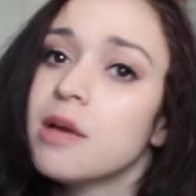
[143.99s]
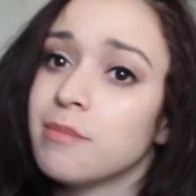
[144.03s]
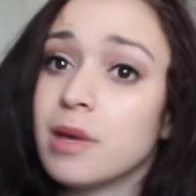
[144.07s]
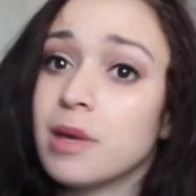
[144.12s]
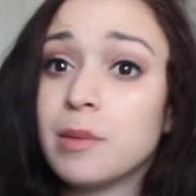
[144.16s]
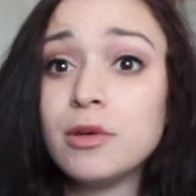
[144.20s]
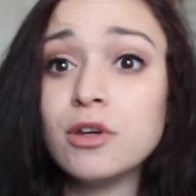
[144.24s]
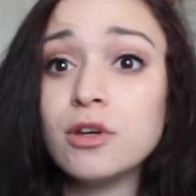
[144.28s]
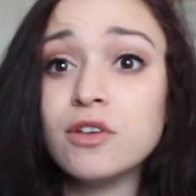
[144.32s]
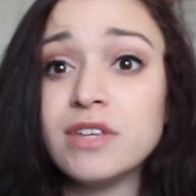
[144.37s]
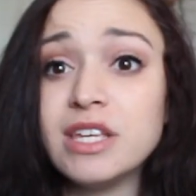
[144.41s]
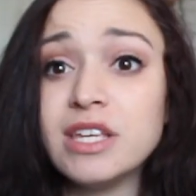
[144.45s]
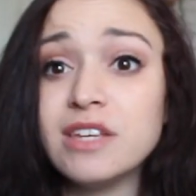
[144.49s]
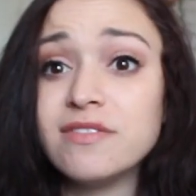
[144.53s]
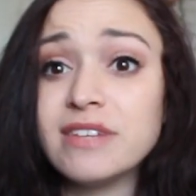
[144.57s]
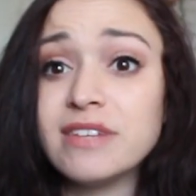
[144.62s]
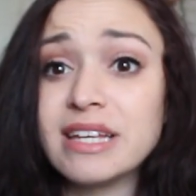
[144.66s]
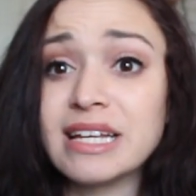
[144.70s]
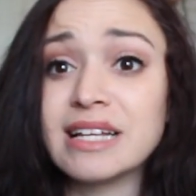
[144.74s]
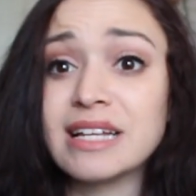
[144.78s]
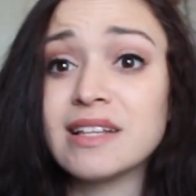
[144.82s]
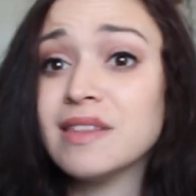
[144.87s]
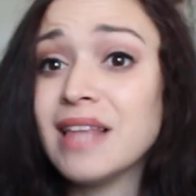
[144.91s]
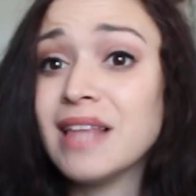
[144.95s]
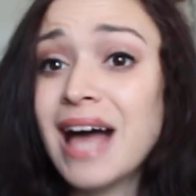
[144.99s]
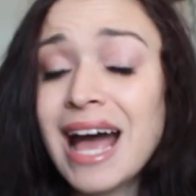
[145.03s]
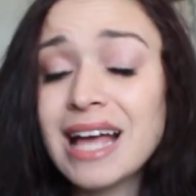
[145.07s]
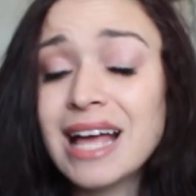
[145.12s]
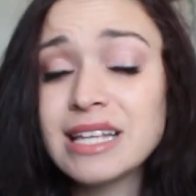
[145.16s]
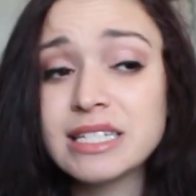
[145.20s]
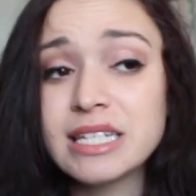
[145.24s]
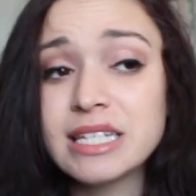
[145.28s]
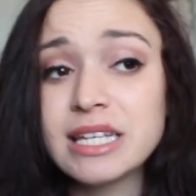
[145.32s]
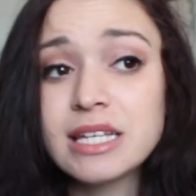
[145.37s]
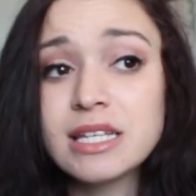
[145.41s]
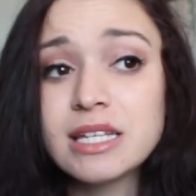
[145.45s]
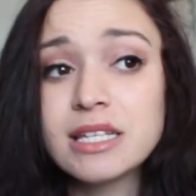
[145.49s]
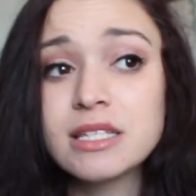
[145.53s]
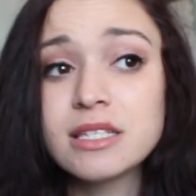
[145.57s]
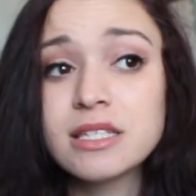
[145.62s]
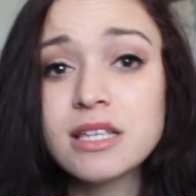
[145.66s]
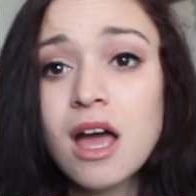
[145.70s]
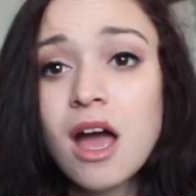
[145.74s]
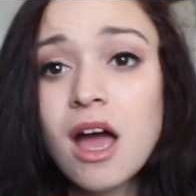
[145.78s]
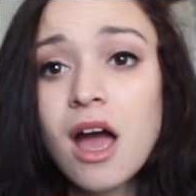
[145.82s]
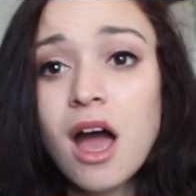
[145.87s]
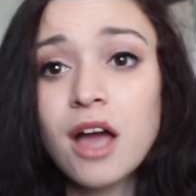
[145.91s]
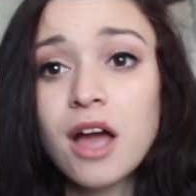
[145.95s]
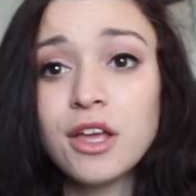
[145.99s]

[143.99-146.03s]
maybe you have evening classes,